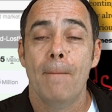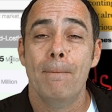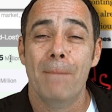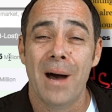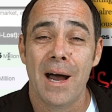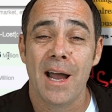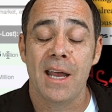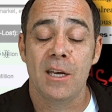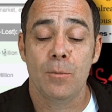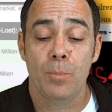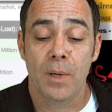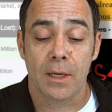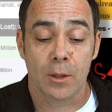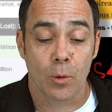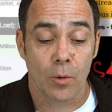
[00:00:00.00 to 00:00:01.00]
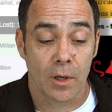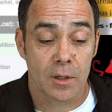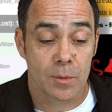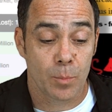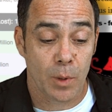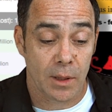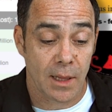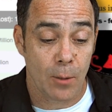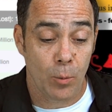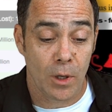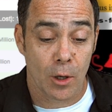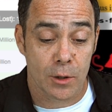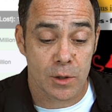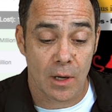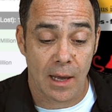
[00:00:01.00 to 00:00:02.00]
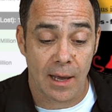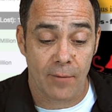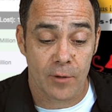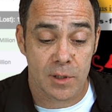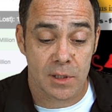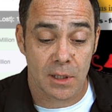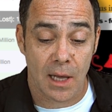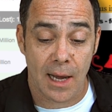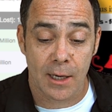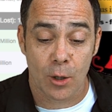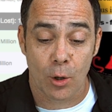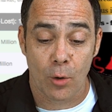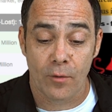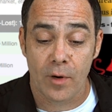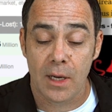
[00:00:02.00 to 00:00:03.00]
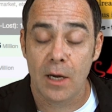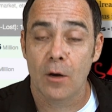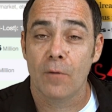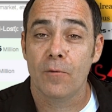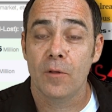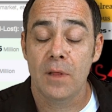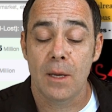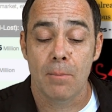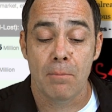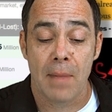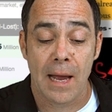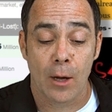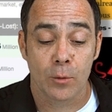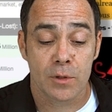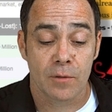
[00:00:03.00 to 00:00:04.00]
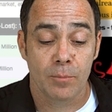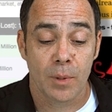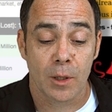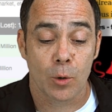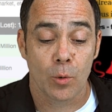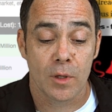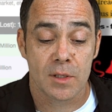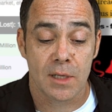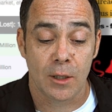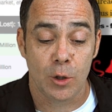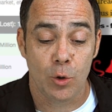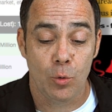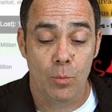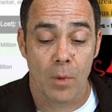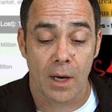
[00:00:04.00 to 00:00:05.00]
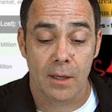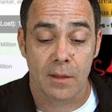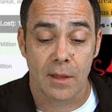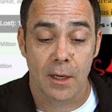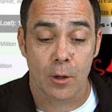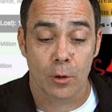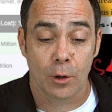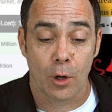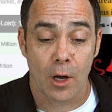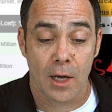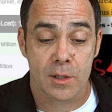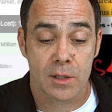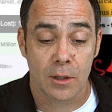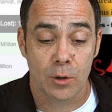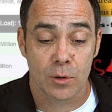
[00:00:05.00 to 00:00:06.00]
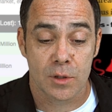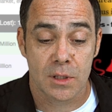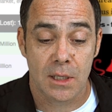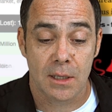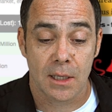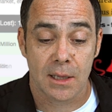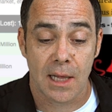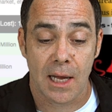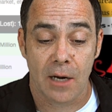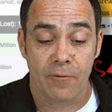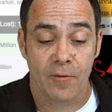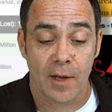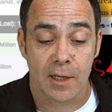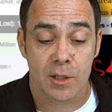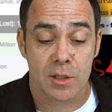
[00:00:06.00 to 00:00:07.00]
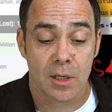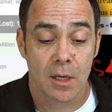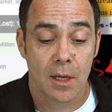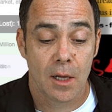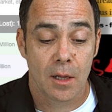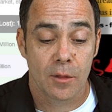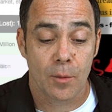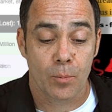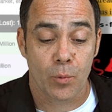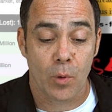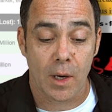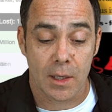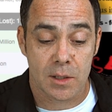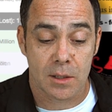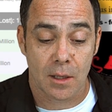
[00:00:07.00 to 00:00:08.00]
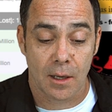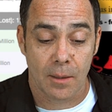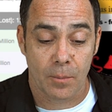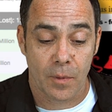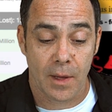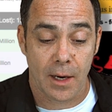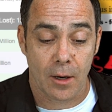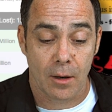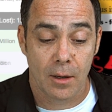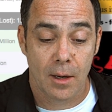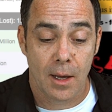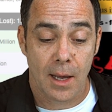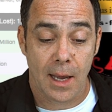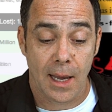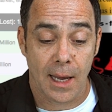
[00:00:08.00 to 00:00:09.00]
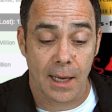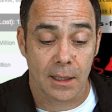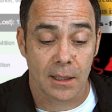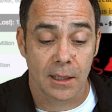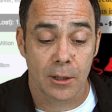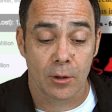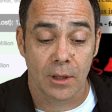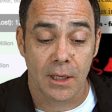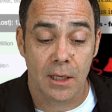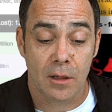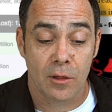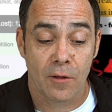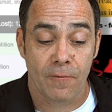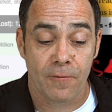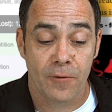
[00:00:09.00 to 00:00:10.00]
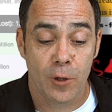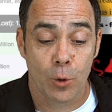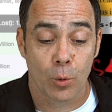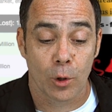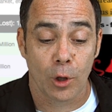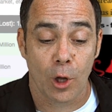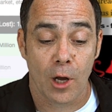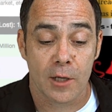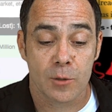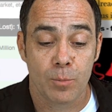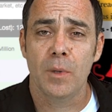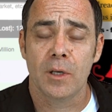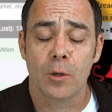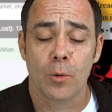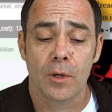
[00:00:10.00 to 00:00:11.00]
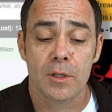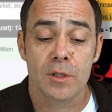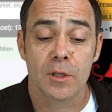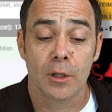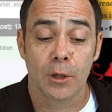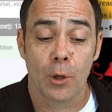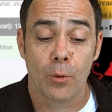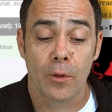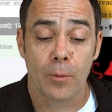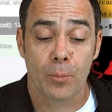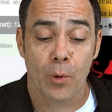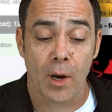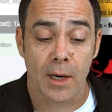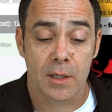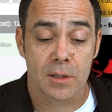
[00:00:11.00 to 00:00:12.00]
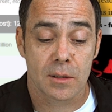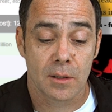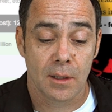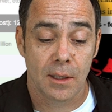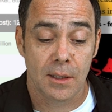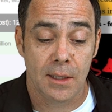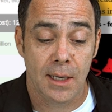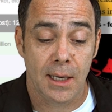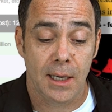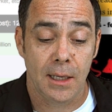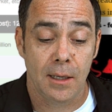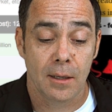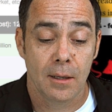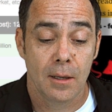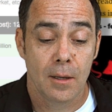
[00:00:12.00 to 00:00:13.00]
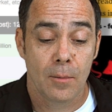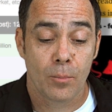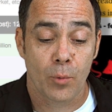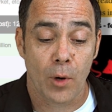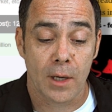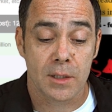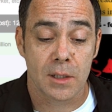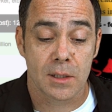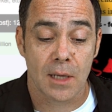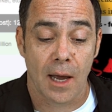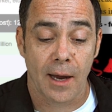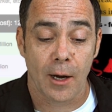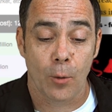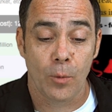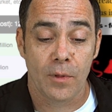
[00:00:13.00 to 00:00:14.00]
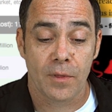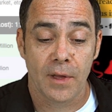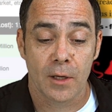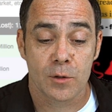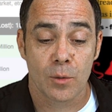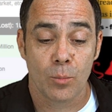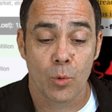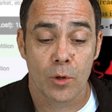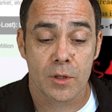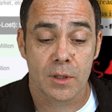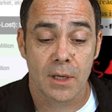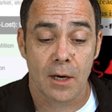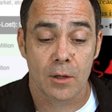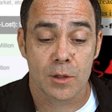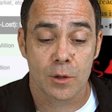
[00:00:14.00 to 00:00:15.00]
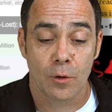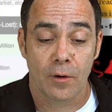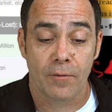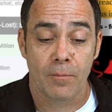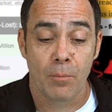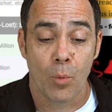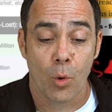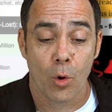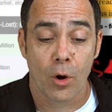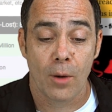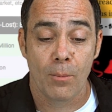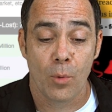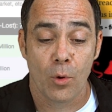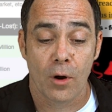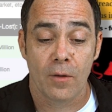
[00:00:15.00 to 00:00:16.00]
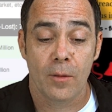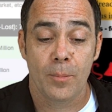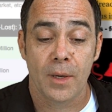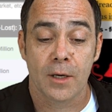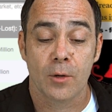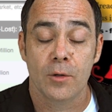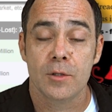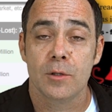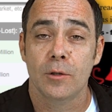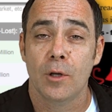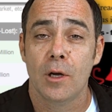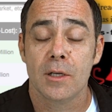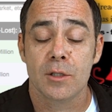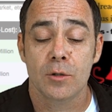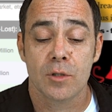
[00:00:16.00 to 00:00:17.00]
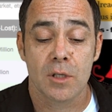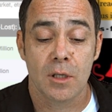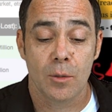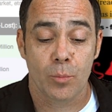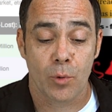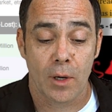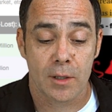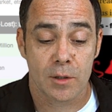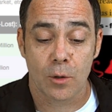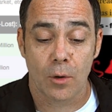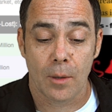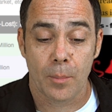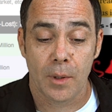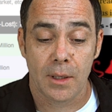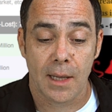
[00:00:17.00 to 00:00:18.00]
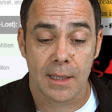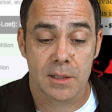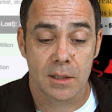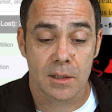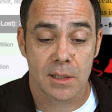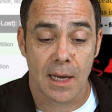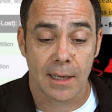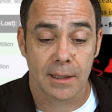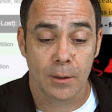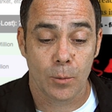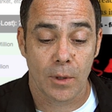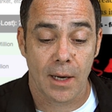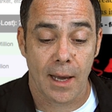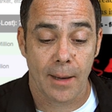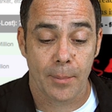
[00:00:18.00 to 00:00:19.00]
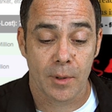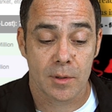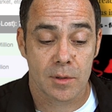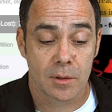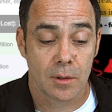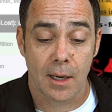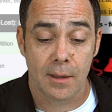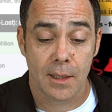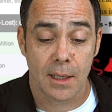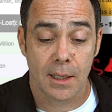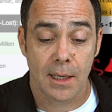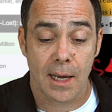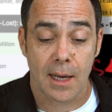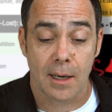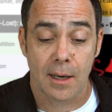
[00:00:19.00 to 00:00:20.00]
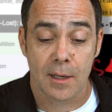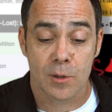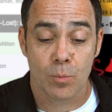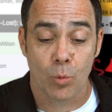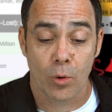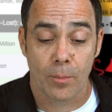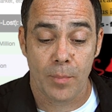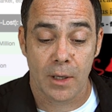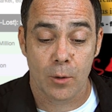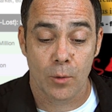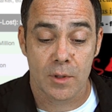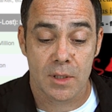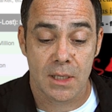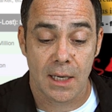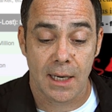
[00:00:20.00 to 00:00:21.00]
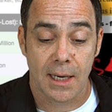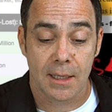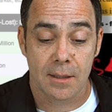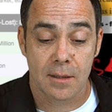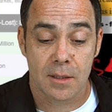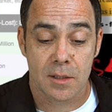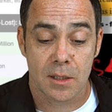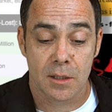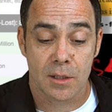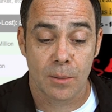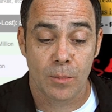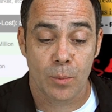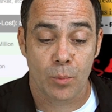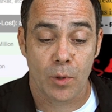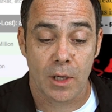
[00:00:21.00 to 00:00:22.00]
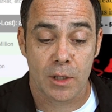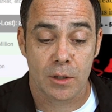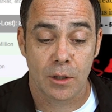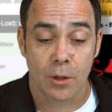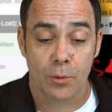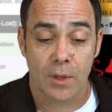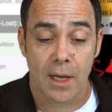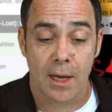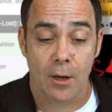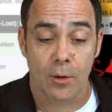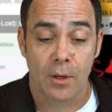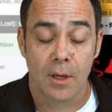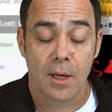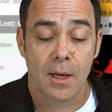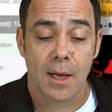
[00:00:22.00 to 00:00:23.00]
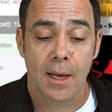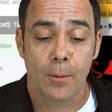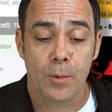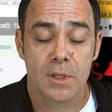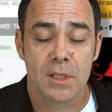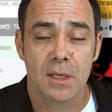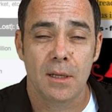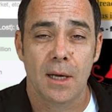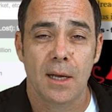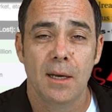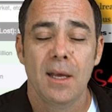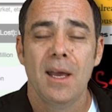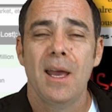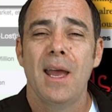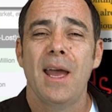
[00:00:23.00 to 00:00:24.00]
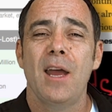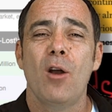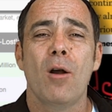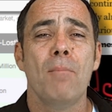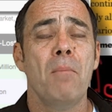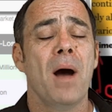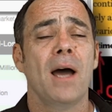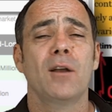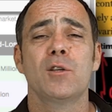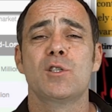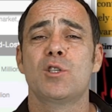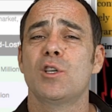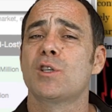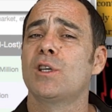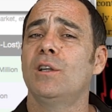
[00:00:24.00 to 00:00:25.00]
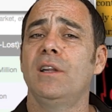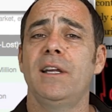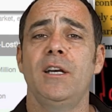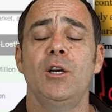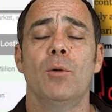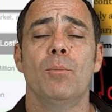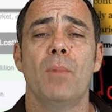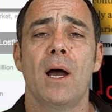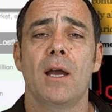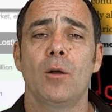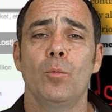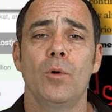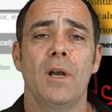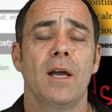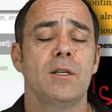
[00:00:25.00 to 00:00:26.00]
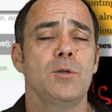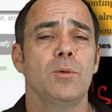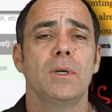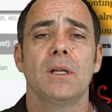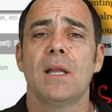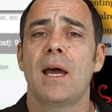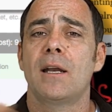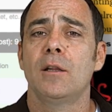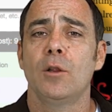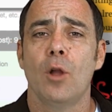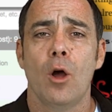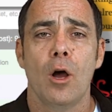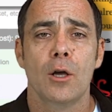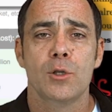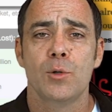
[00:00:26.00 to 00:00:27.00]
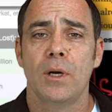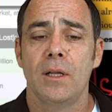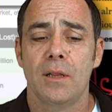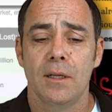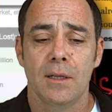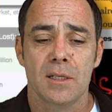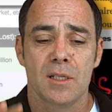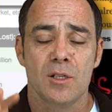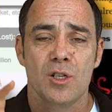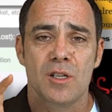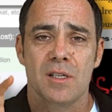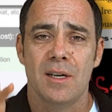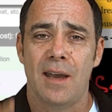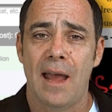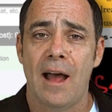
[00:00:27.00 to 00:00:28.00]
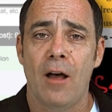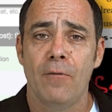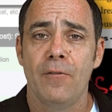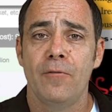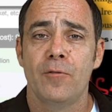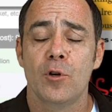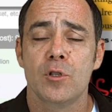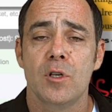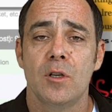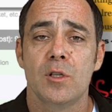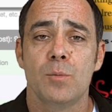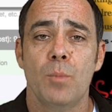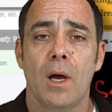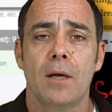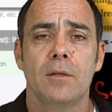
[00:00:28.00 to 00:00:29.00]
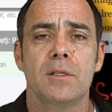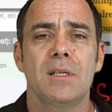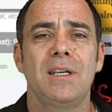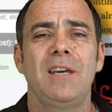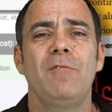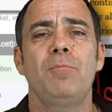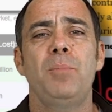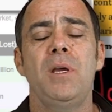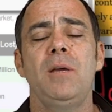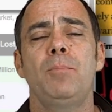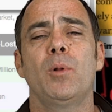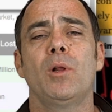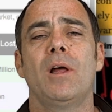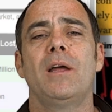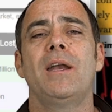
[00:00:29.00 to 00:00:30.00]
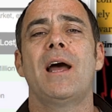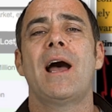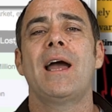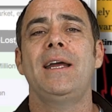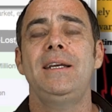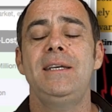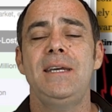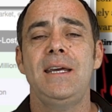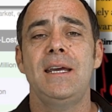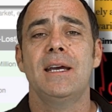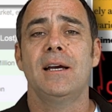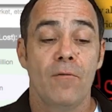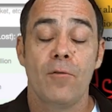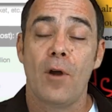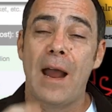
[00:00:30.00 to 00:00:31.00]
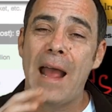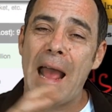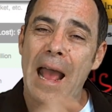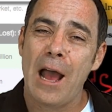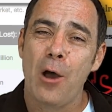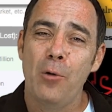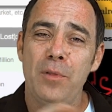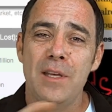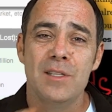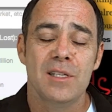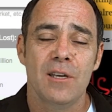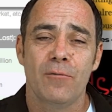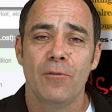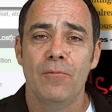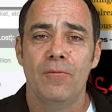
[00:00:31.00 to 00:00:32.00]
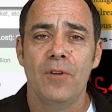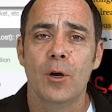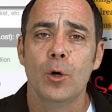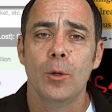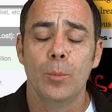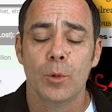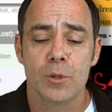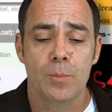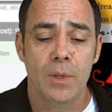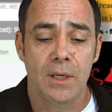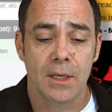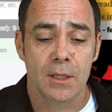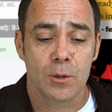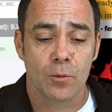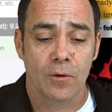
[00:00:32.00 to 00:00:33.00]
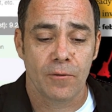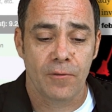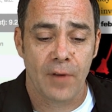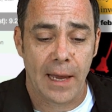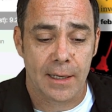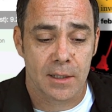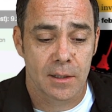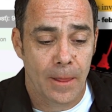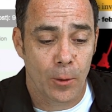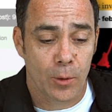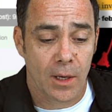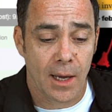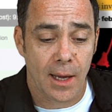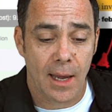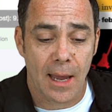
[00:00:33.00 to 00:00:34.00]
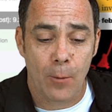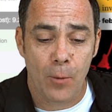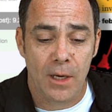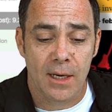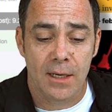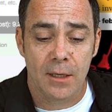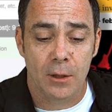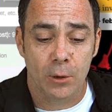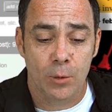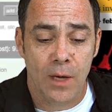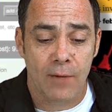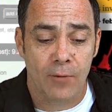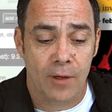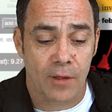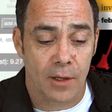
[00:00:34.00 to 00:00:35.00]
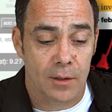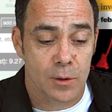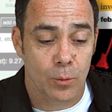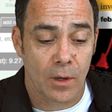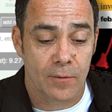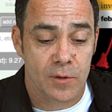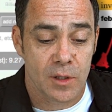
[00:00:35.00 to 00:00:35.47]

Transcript: mined Bitcoins. But then we also have a slider over here for the amount of Bitcoins that you might think are lost. And you'll see that that affects the price up there. And clearly, the fewer lost Bitcoins, the lower the price. Indeed, price is higher when things are more scarce. So if more and more of the Bitcoins are lost, you'll see the price go up, and that's exactly what happens. And then again, as more Bitcoins get added to the system, the price should go down. And we see that. And our model is just a linear model. We're not doing a lot of logs or anything. This is just an alpha version of this model to give people an idea for how these different variables begin to affect. Okay, and we didn't include everything. So we have